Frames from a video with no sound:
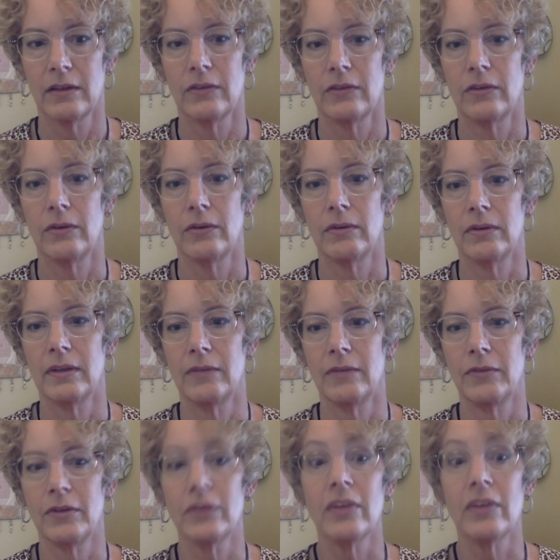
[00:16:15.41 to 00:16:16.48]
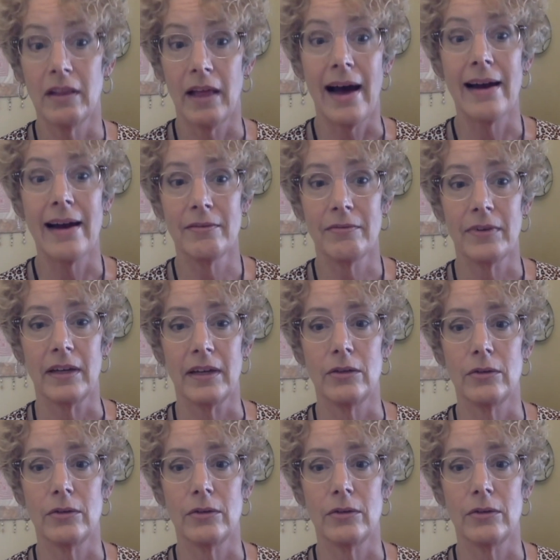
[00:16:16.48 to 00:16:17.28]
So if there's a lot of it,